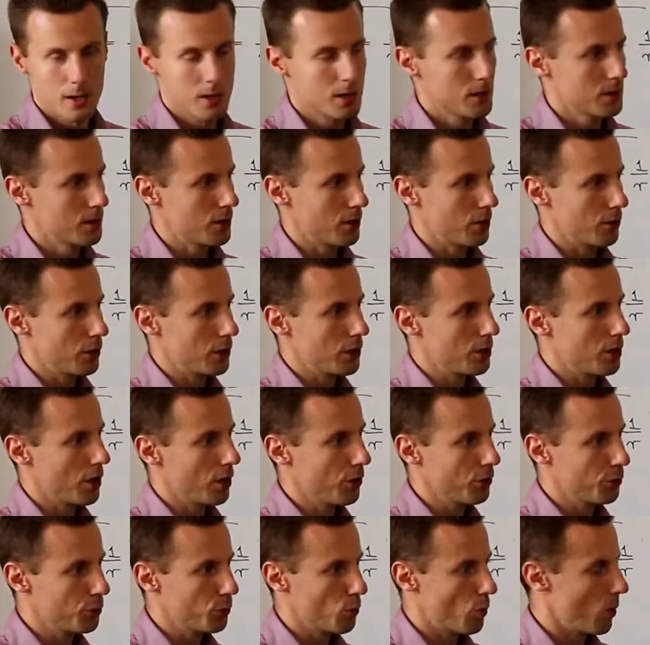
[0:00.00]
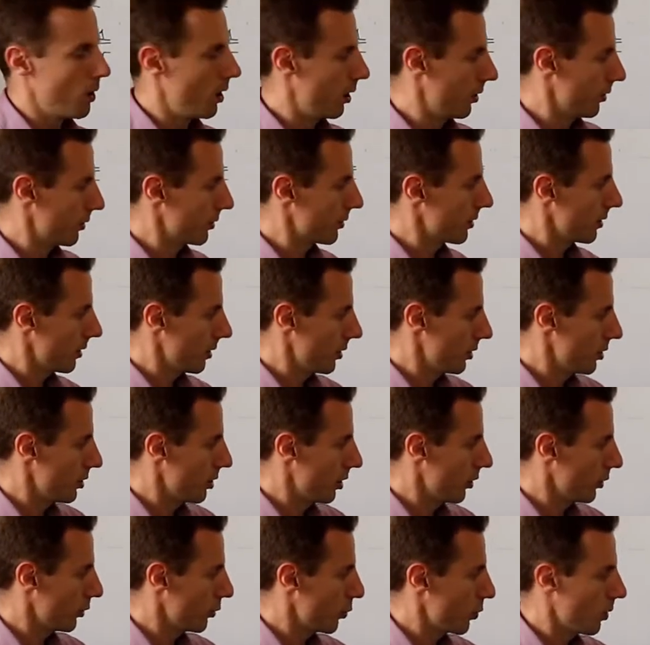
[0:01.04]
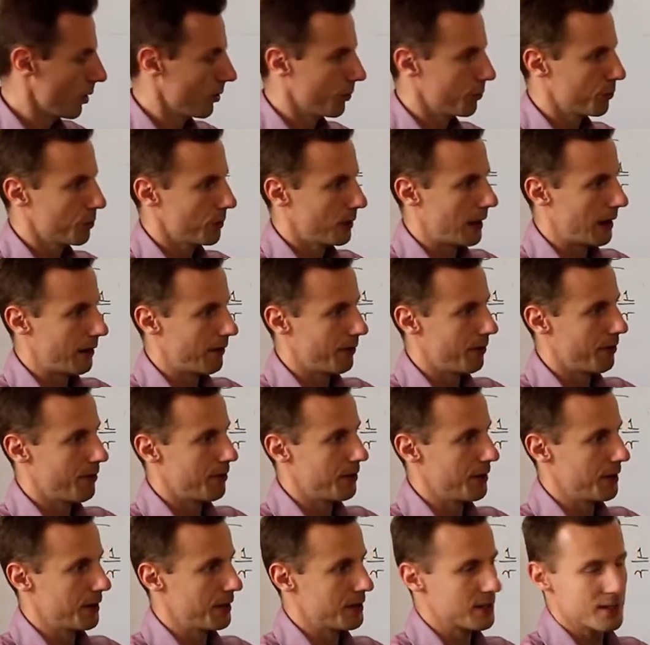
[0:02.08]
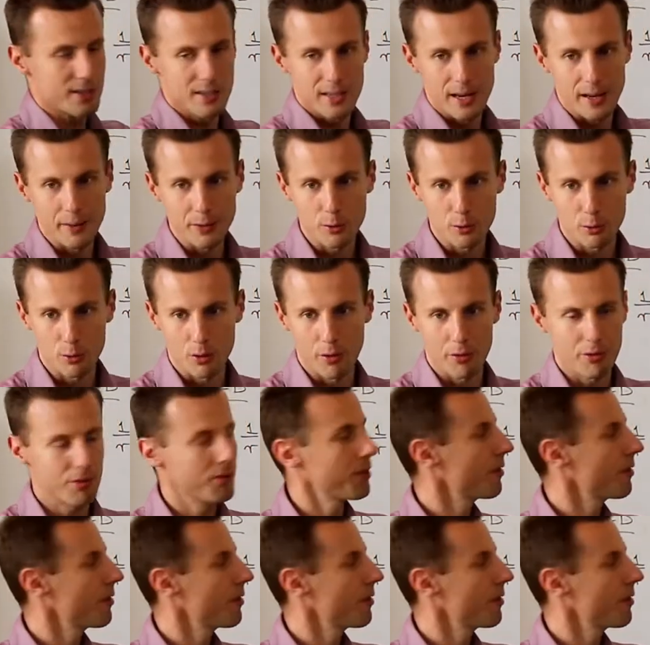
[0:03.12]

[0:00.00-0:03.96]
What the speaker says: So you don't want to have the center of